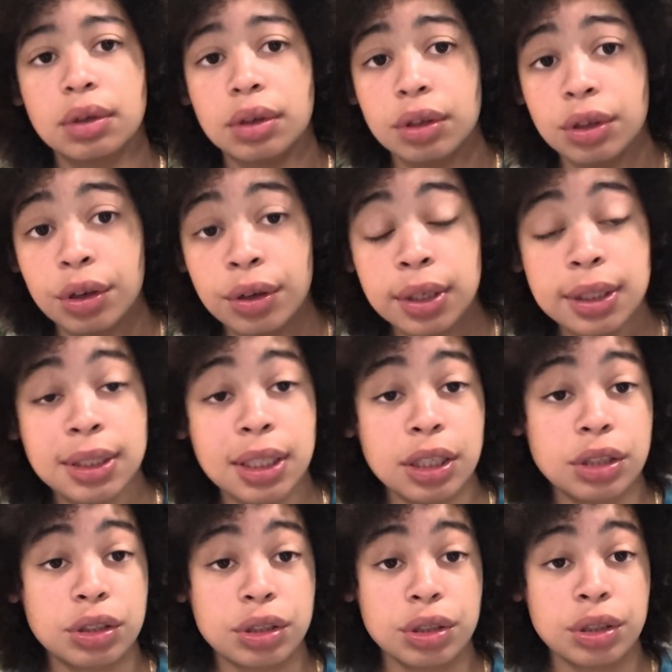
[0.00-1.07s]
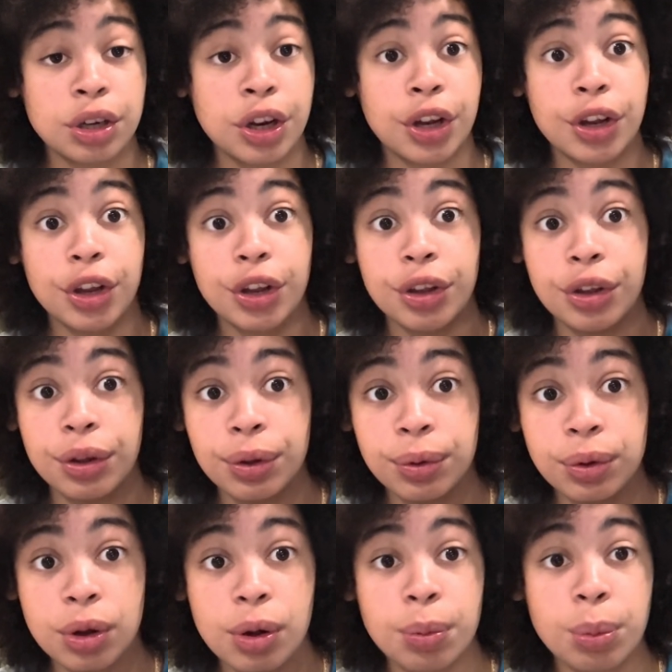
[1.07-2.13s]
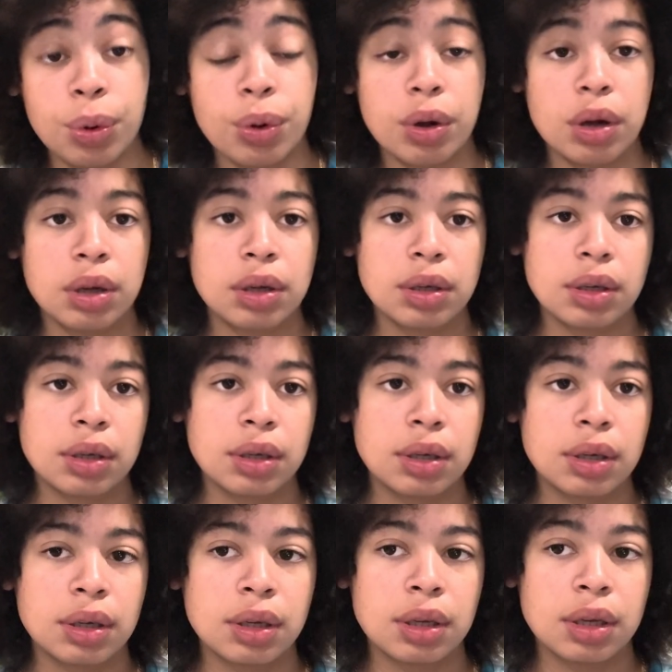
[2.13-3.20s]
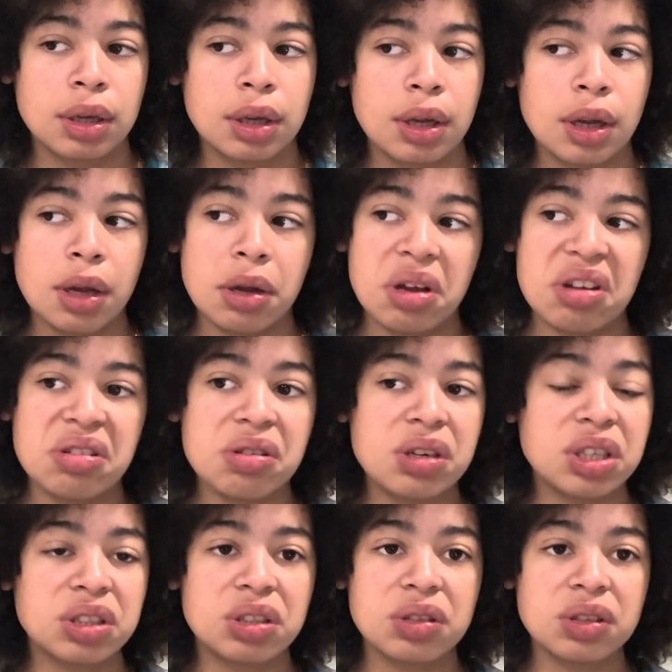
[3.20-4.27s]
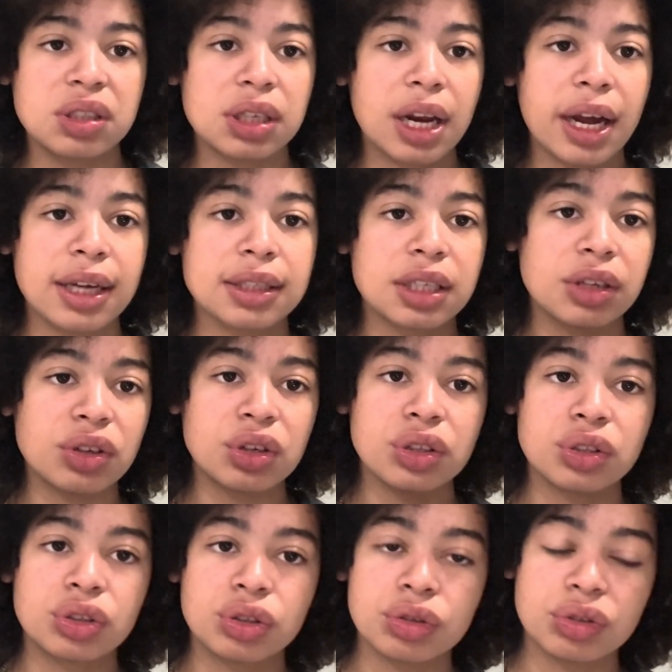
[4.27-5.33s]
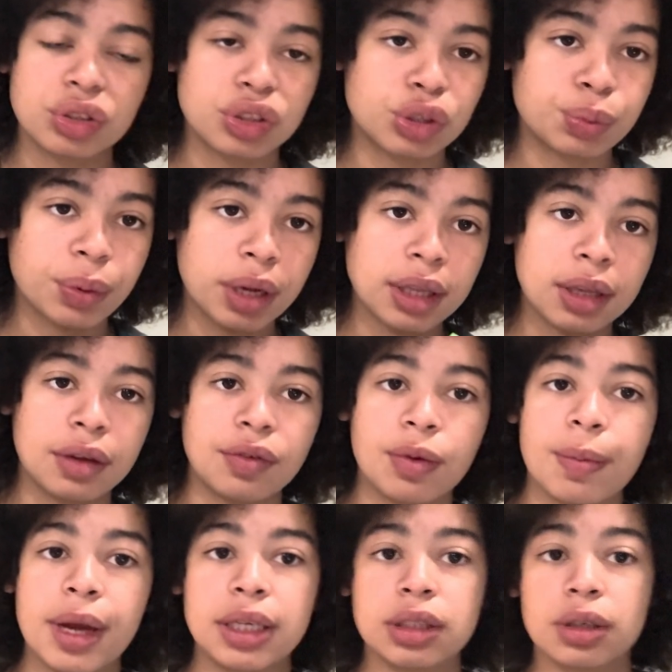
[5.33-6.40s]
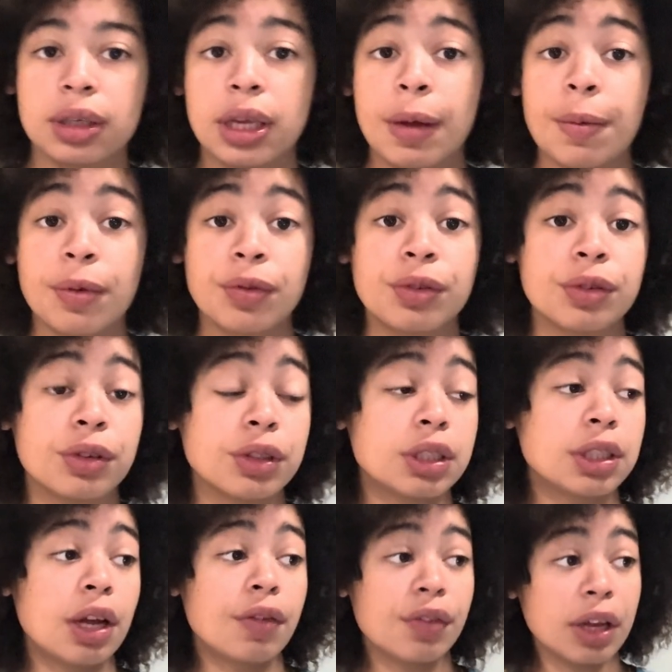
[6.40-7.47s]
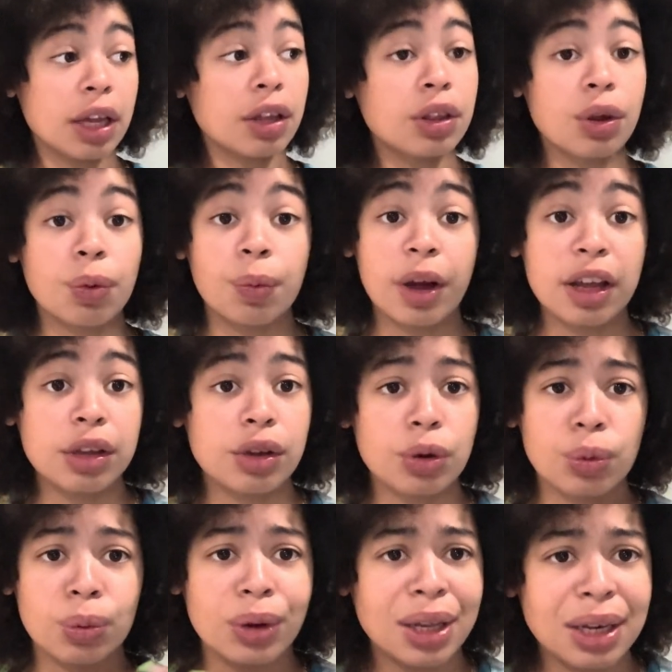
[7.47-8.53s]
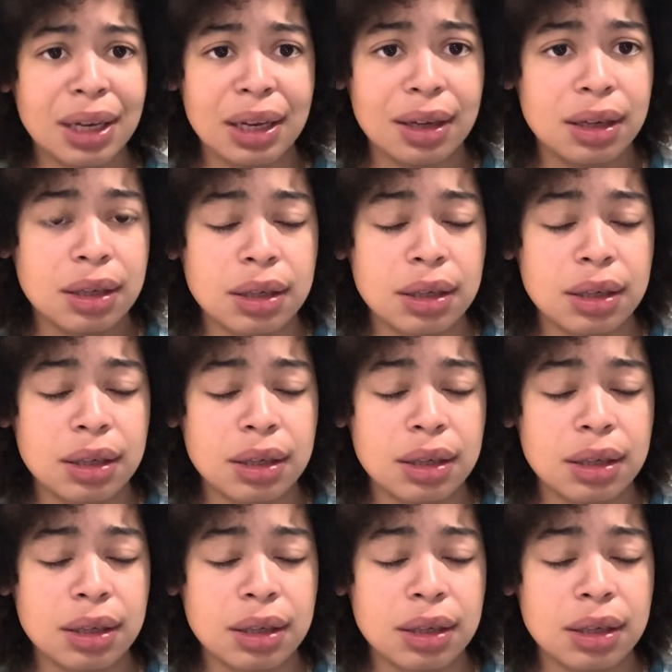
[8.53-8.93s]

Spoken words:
You're the teacher. You know more. And you can choose to, like I said, you can choose to spread the information or keep it for yourself. Either way, you're winning.